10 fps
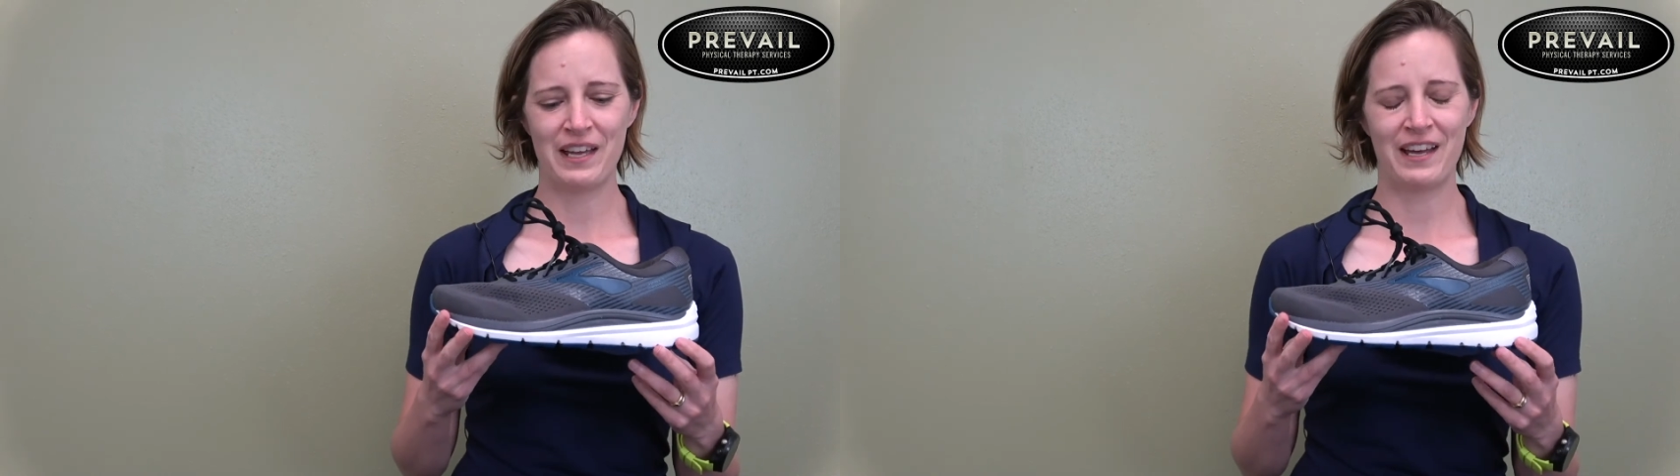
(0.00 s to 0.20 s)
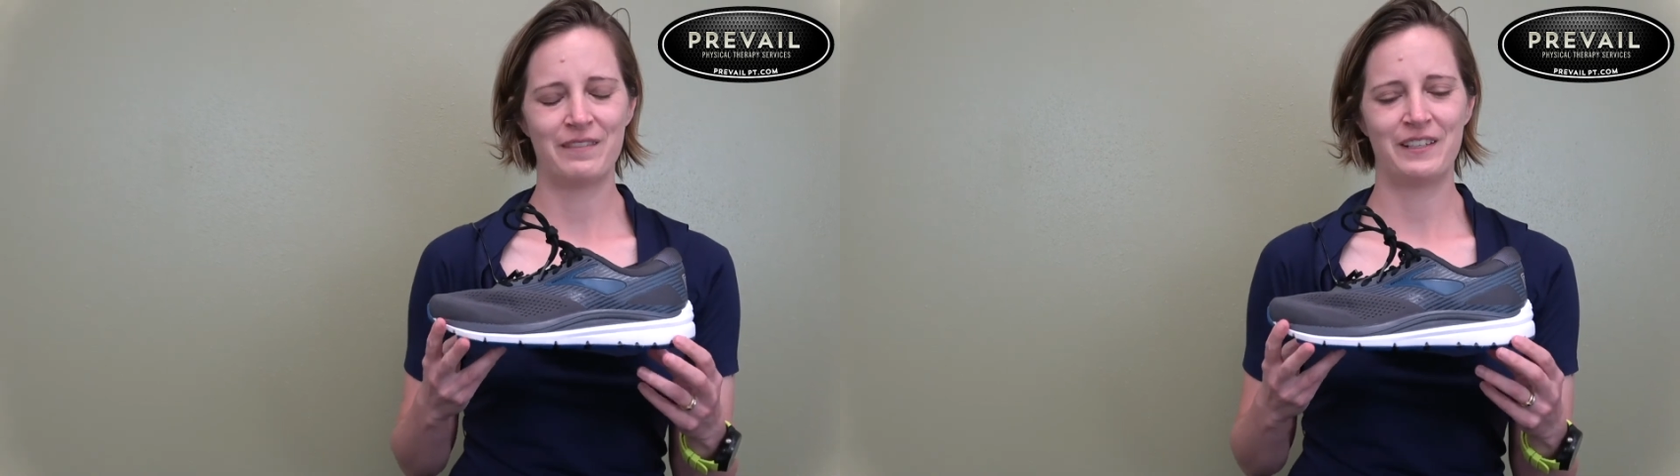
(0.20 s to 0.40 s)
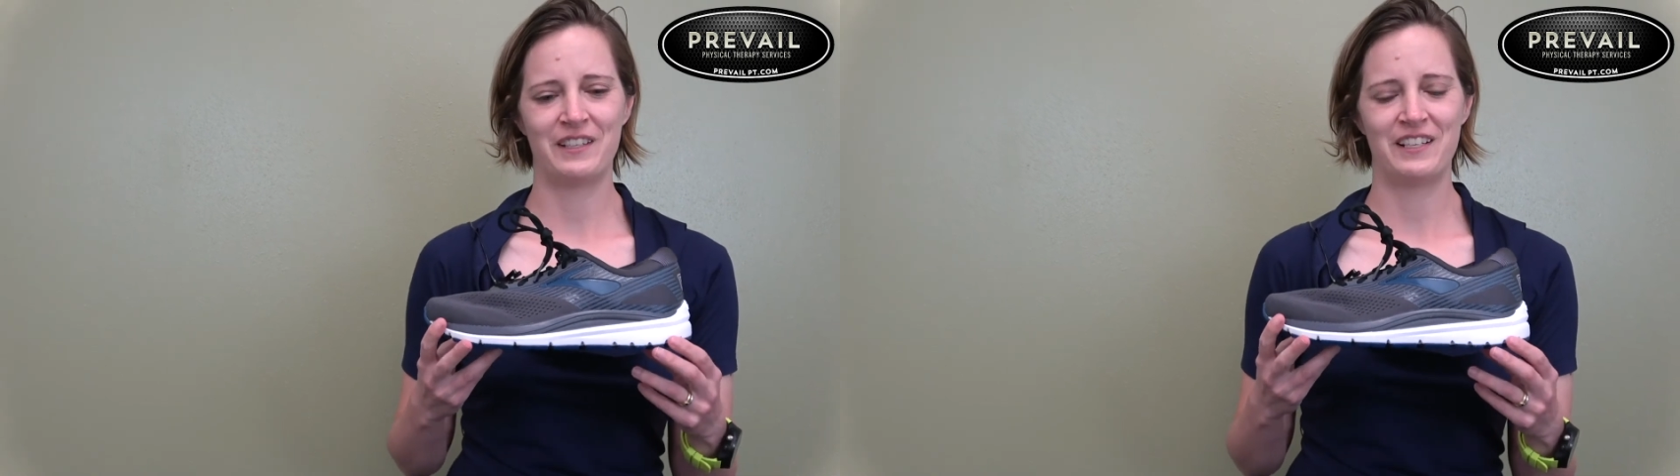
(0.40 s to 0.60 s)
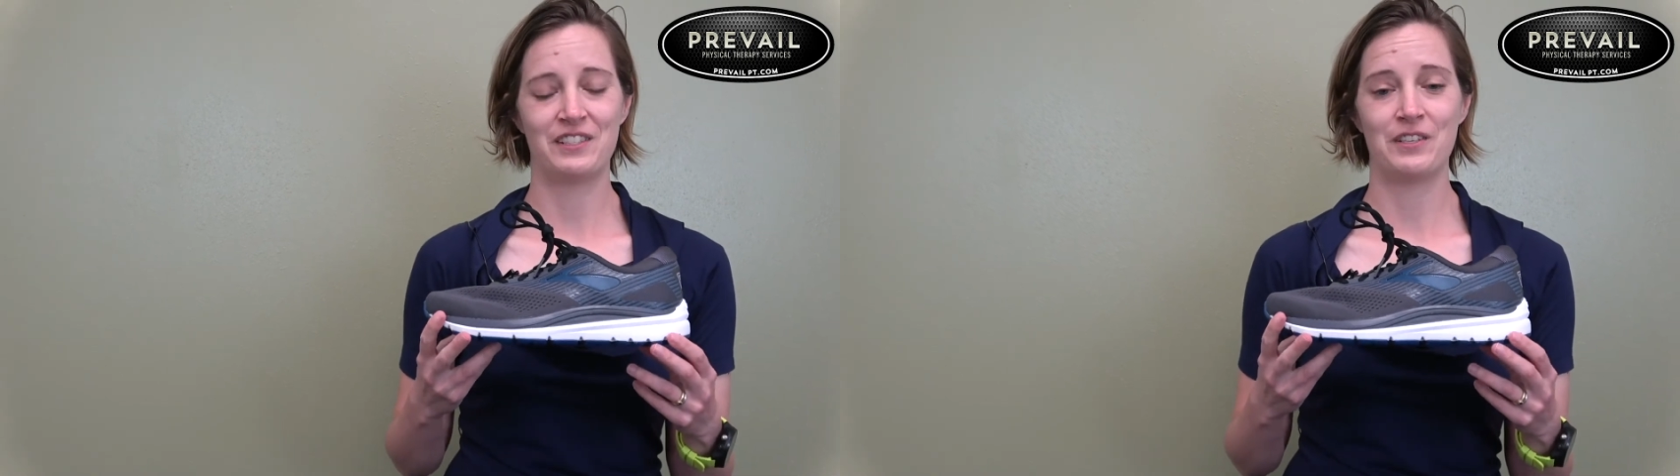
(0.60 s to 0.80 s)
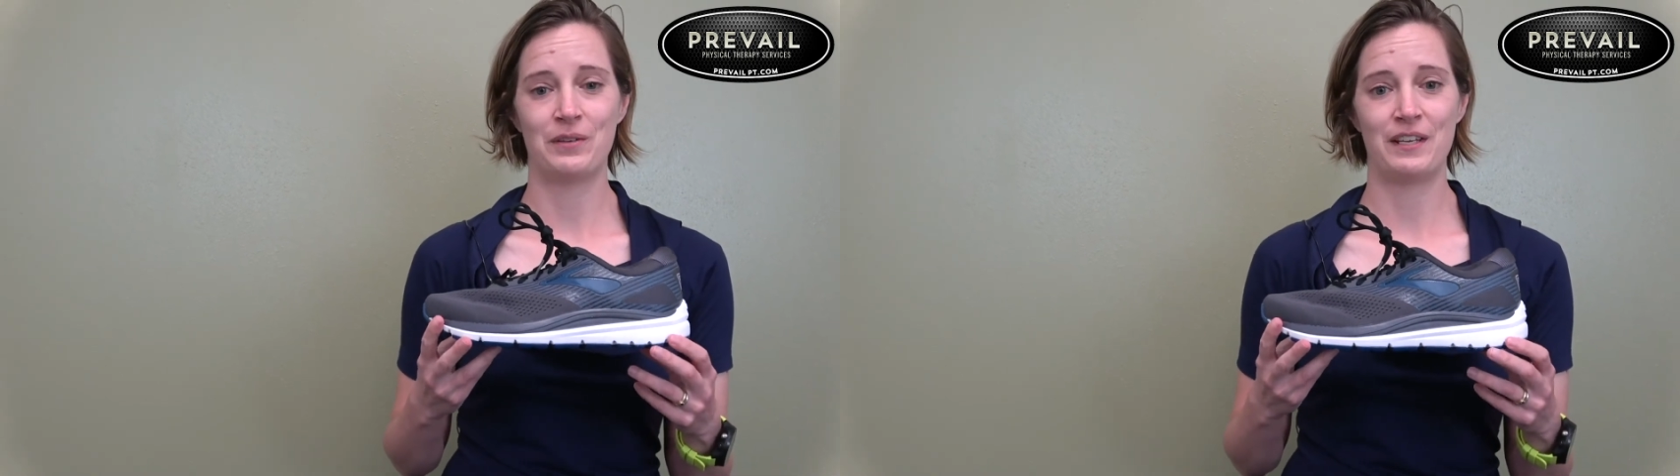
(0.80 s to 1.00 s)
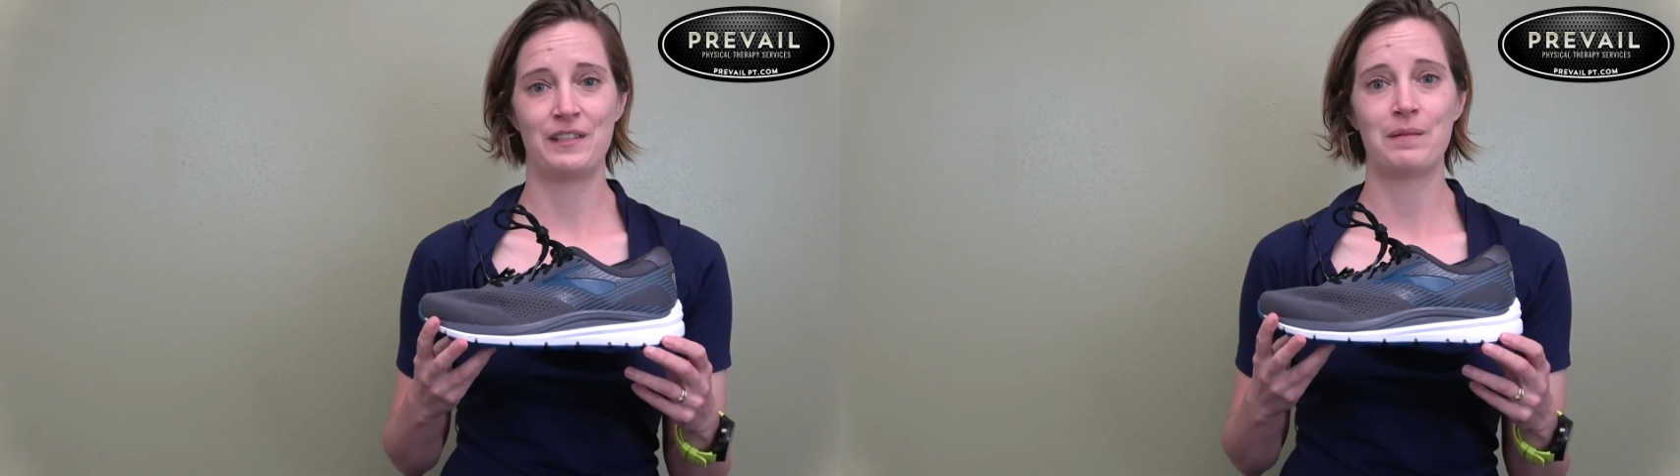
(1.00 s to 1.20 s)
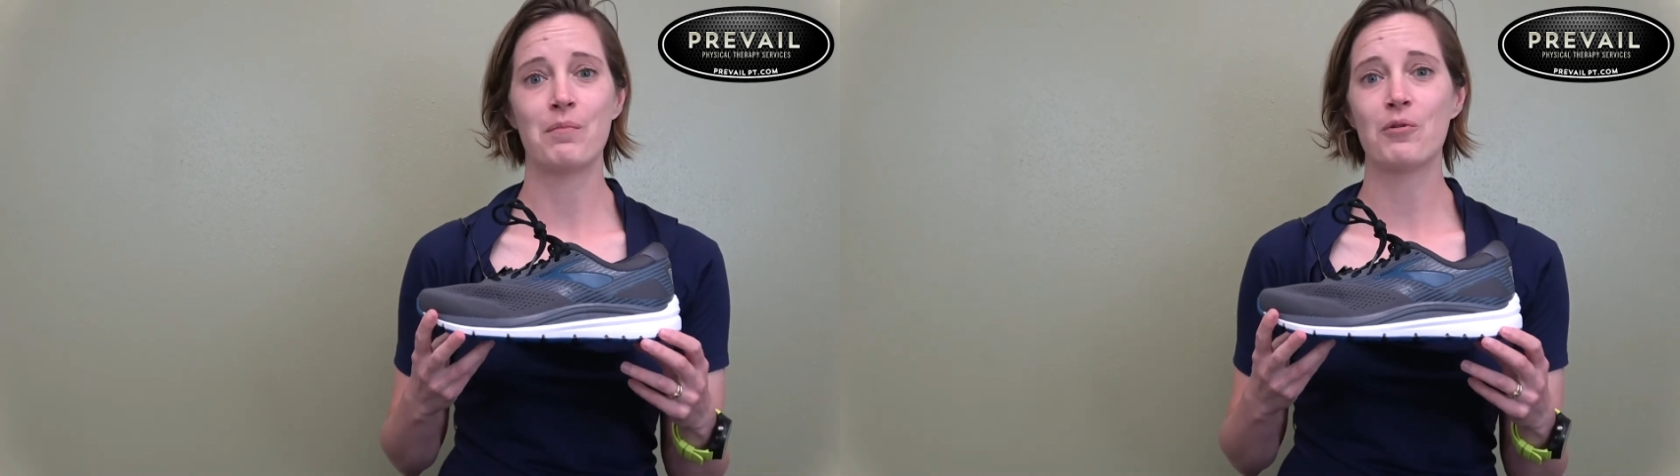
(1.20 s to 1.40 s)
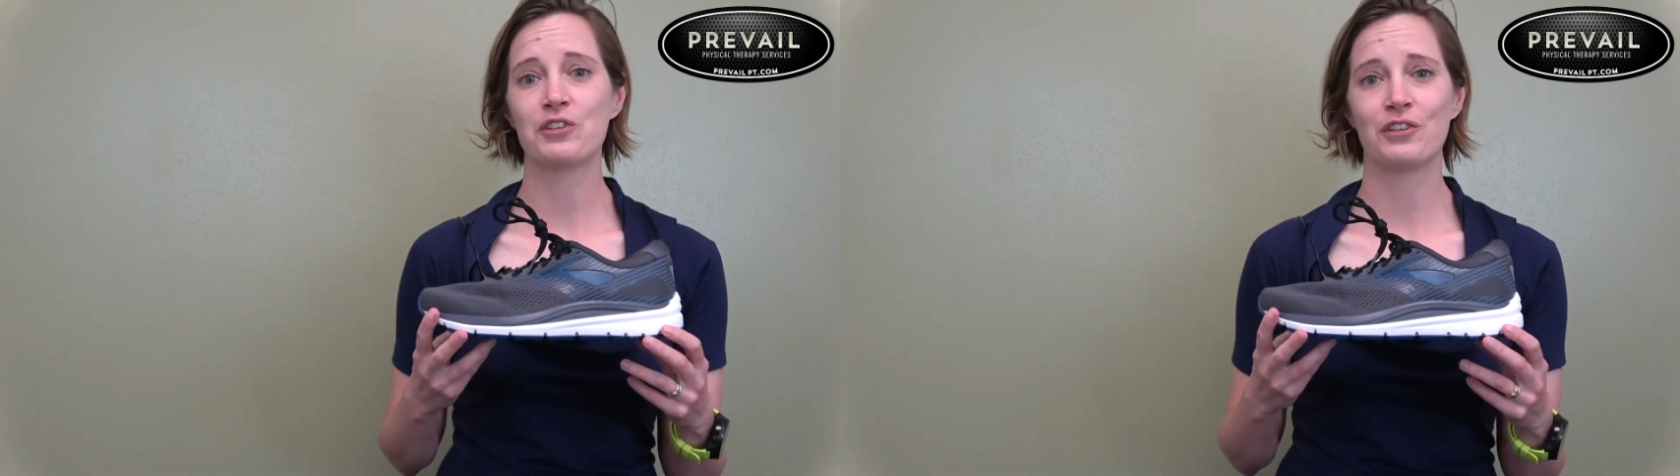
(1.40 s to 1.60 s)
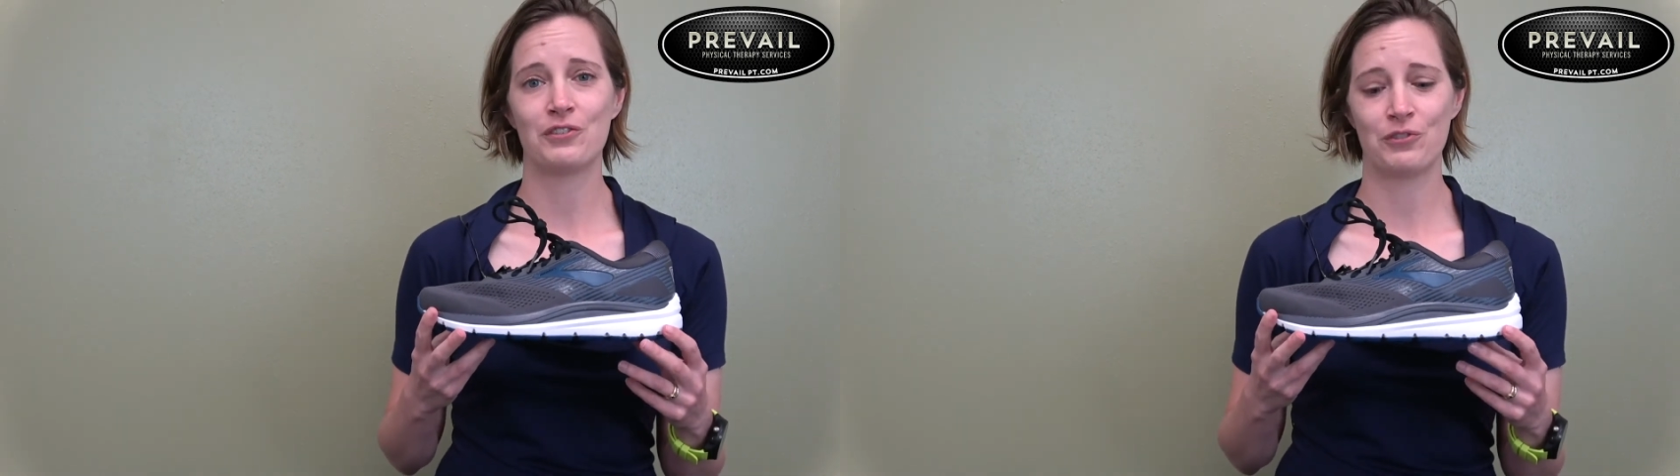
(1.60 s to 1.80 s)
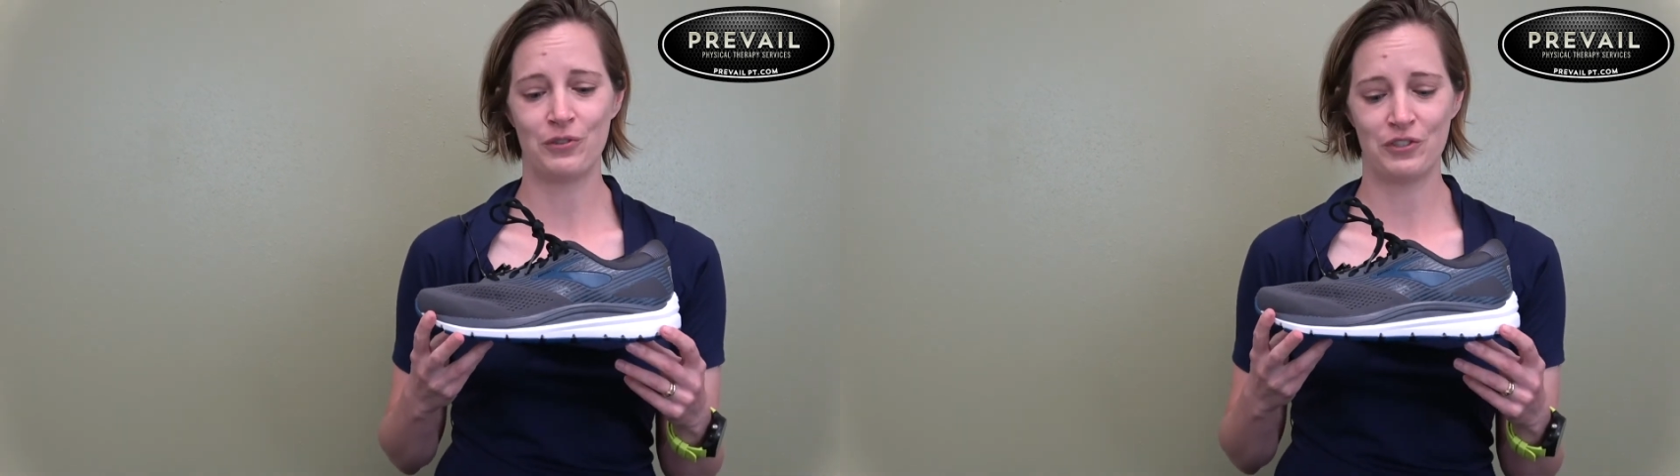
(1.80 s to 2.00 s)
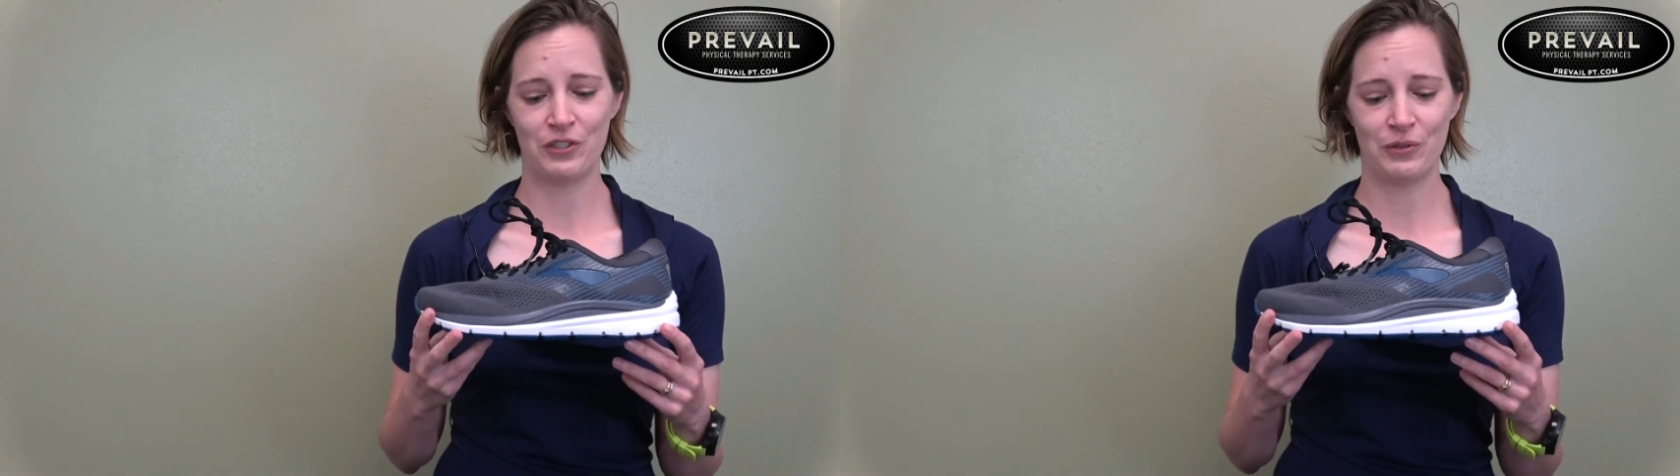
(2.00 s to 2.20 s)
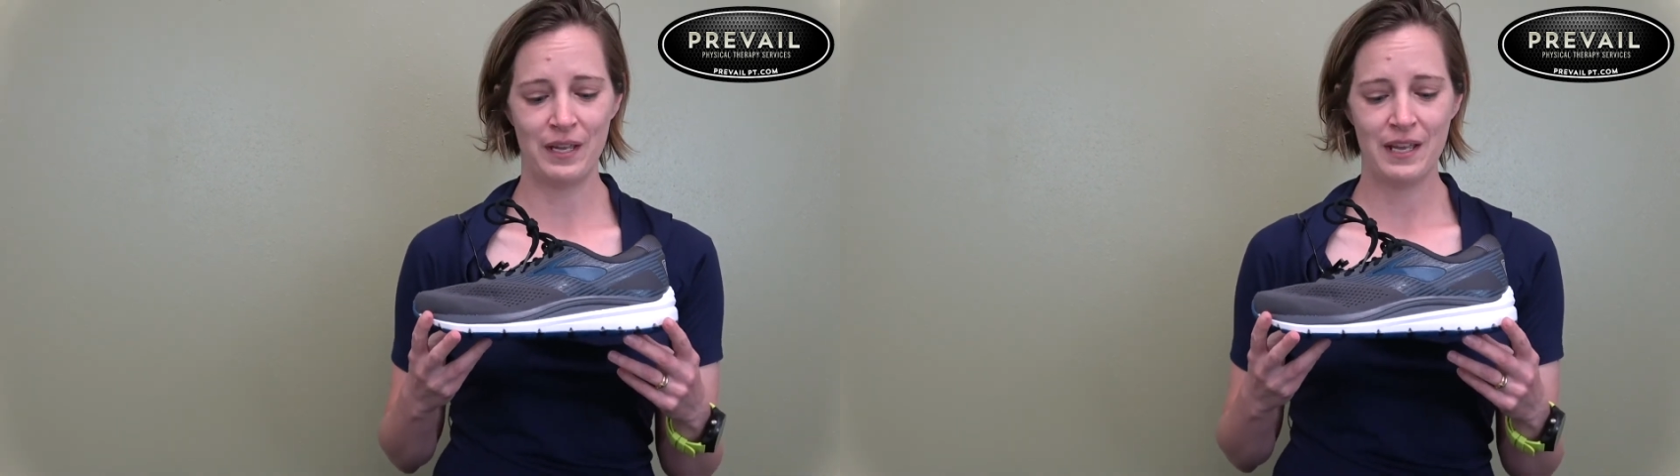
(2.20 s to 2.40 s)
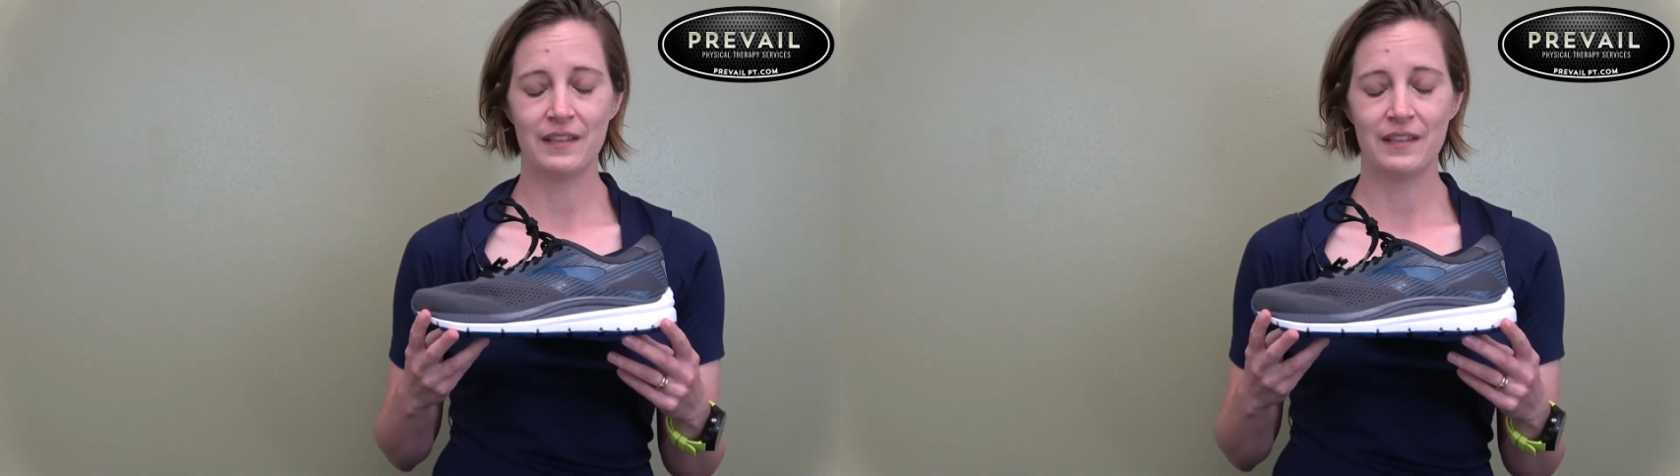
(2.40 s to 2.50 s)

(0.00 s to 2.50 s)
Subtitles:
have here is known as a motion control shoe.